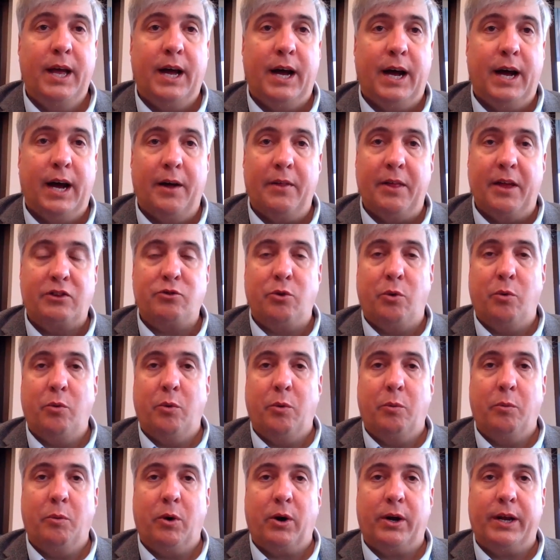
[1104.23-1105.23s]
That's what
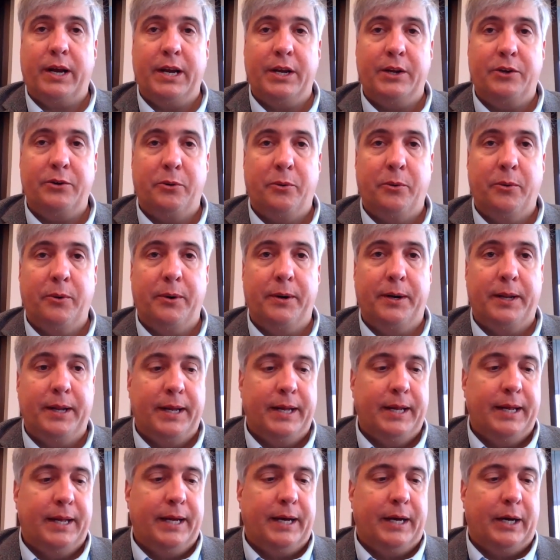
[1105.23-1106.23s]
we're working toward.
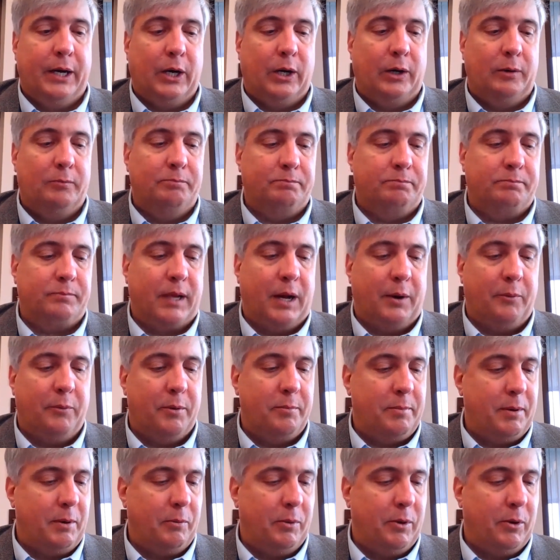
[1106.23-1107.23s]
I want
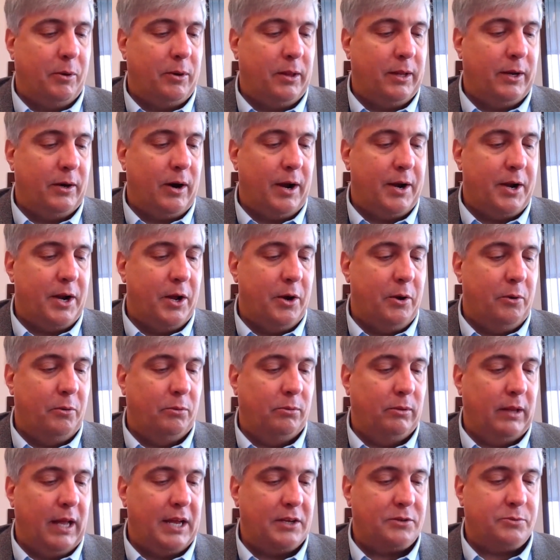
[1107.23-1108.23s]
to be real clear. I know
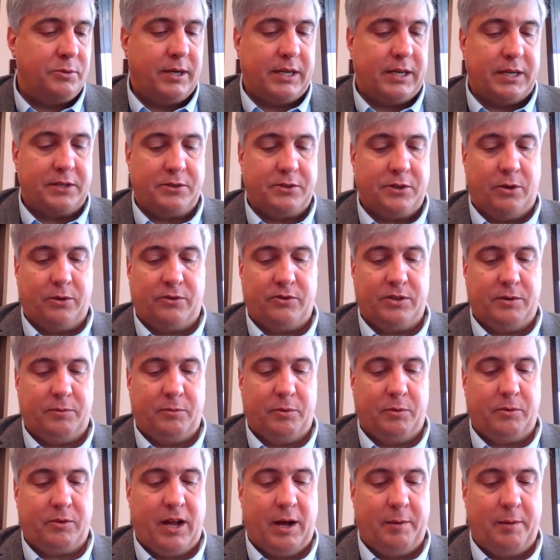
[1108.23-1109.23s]
last week I saw
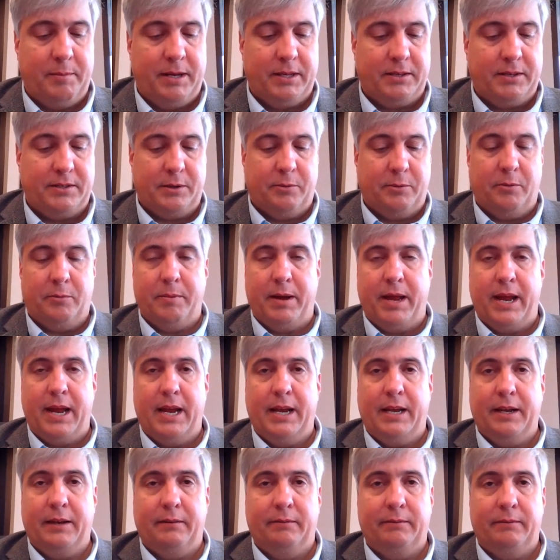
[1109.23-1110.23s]
several comments that were
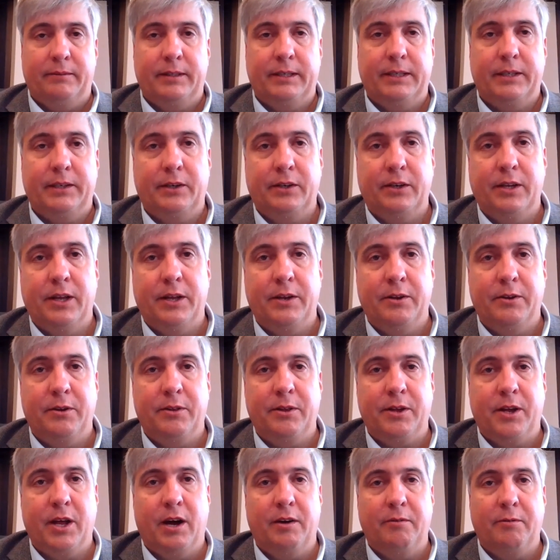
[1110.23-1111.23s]
made and to
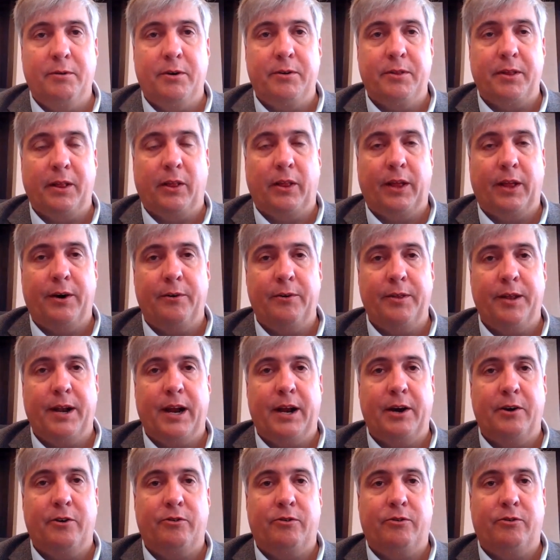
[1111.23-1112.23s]
the governor in the letter that
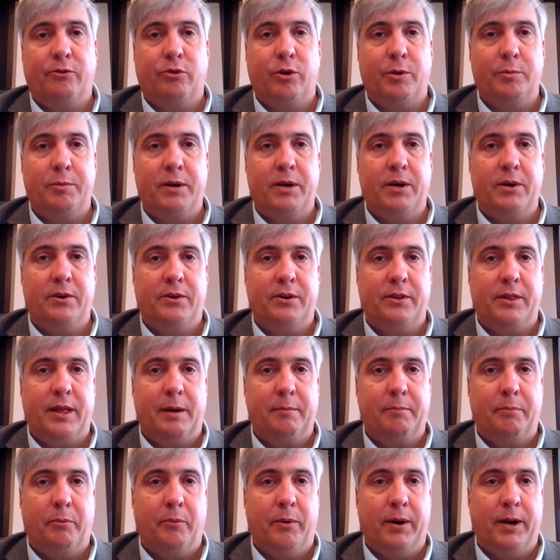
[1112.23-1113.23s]
I attributed to
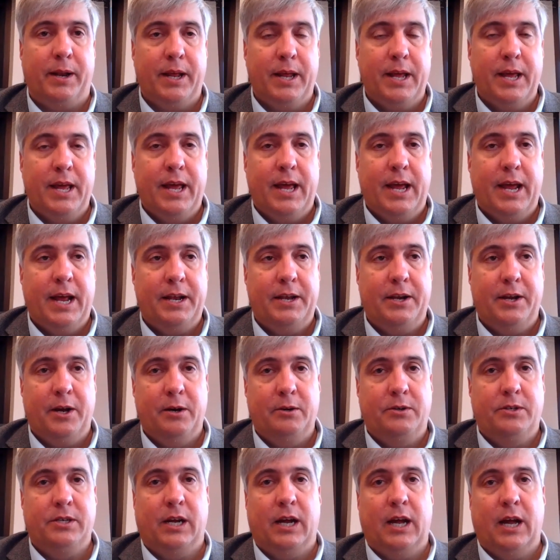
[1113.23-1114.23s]
that point. At
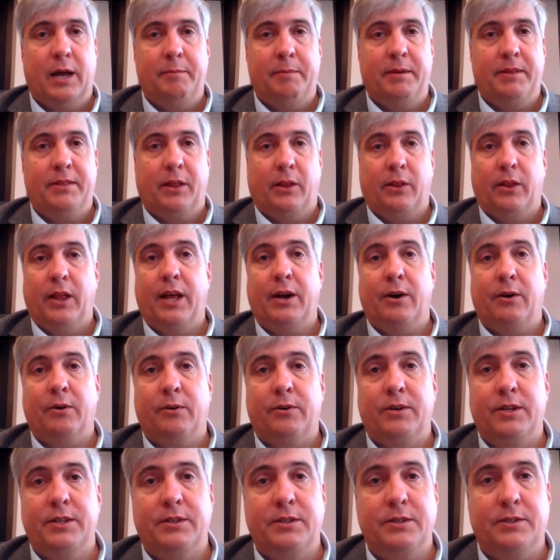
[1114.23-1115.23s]
no time in the letter
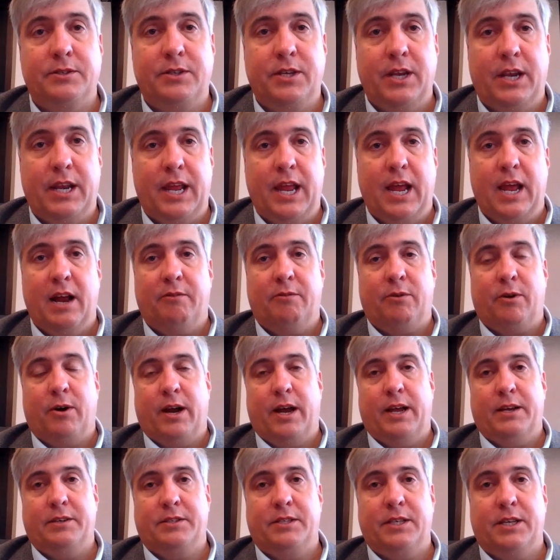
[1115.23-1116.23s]
did the city ever
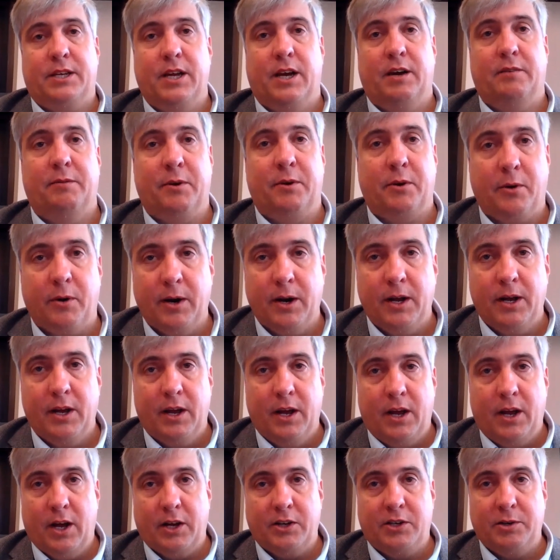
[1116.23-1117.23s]
ask the governor
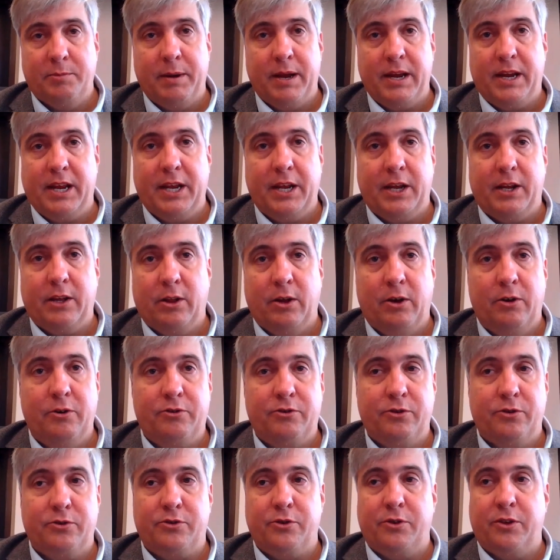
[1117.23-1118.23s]
to make any
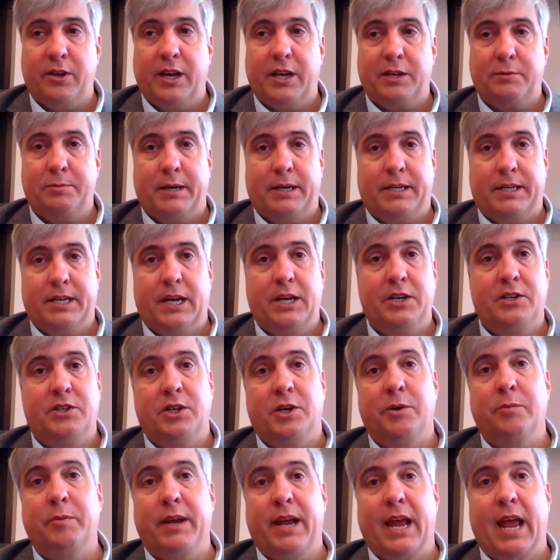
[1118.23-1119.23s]
closures or the
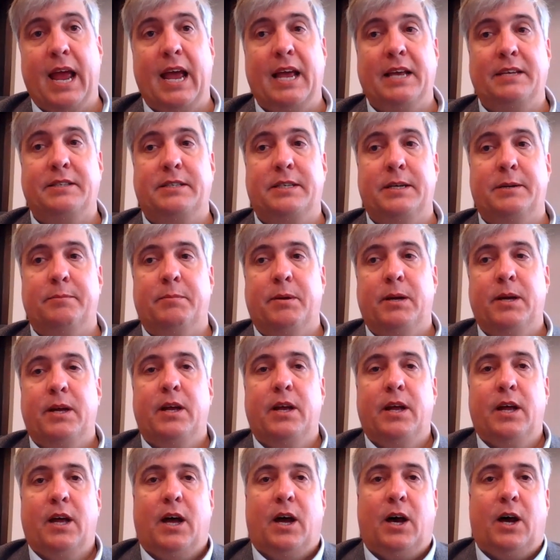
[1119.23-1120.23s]
expectation. And we asked him
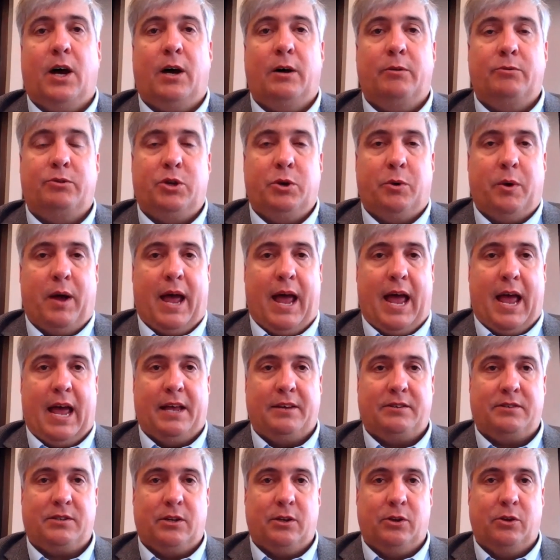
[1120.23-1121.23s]
to
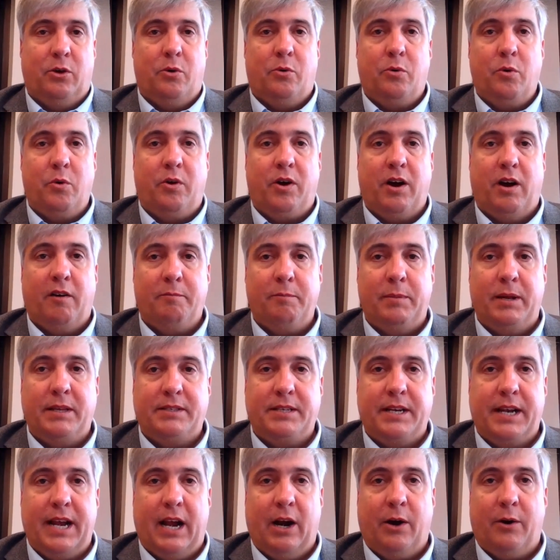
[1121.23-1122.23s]
ask local
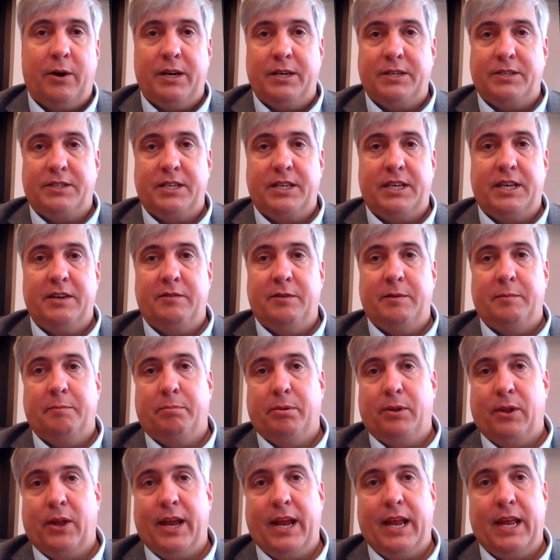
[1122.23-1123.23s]
governments in areas to give him
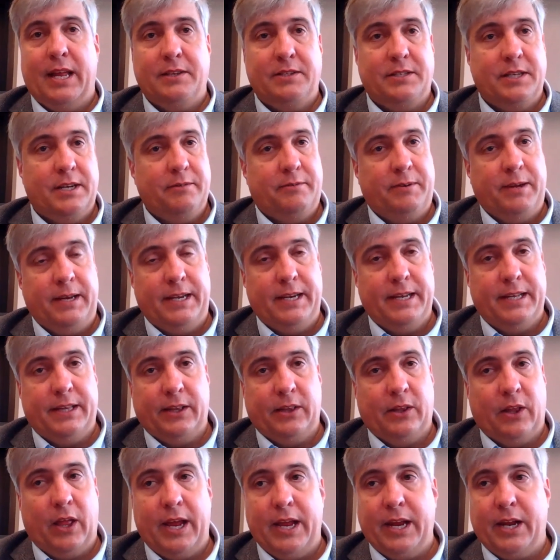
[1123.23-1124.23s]
plans. And if he
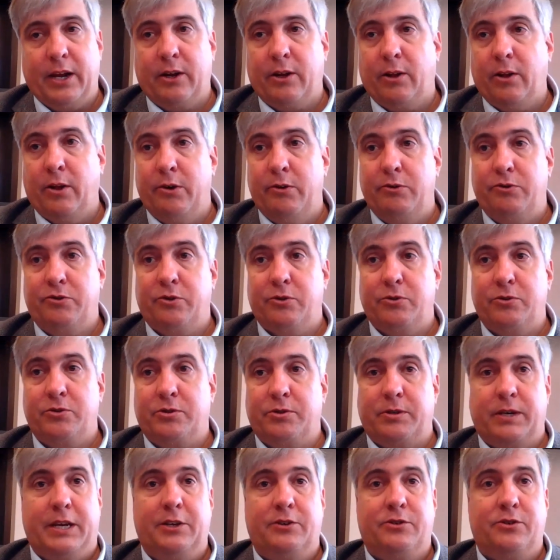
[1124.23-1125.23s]
didn't like
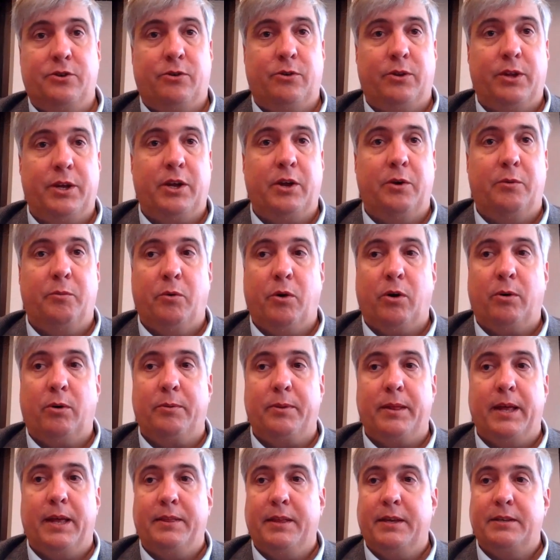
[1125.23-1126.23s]
closures, he certainly can work
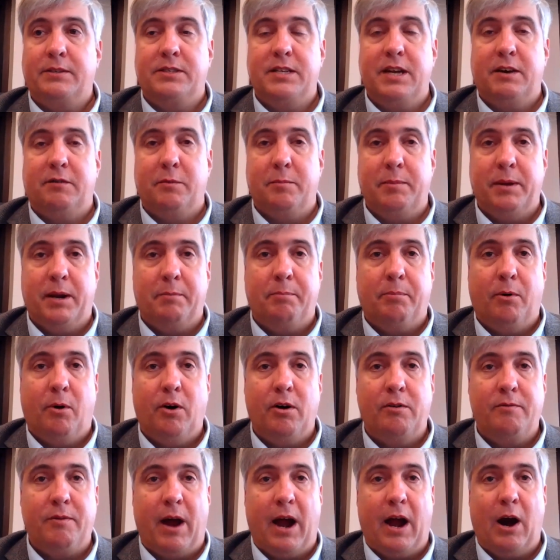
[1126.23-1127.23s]
with that. That's never been a
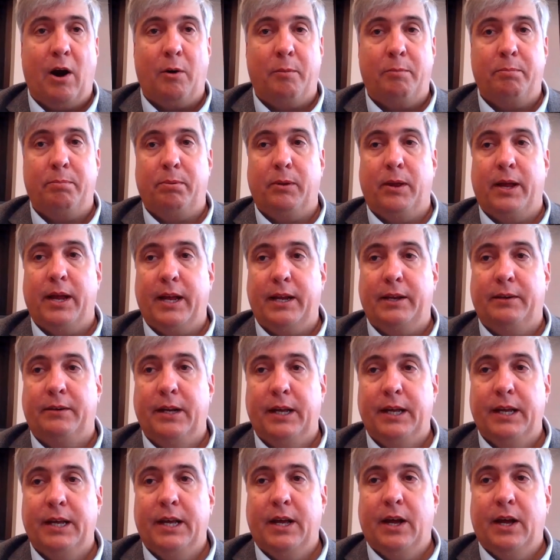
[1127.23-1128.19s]
part of our plan.